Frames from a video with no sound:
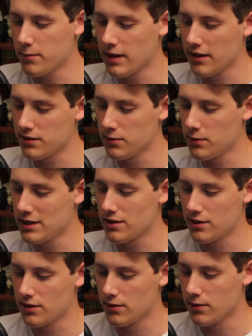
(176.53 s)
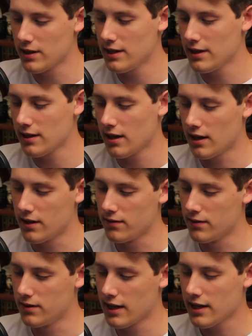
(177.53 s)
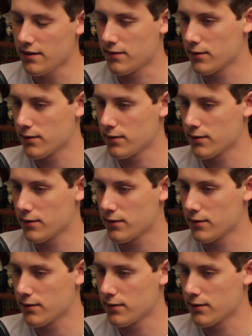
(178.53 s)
we have to reach a degree of negative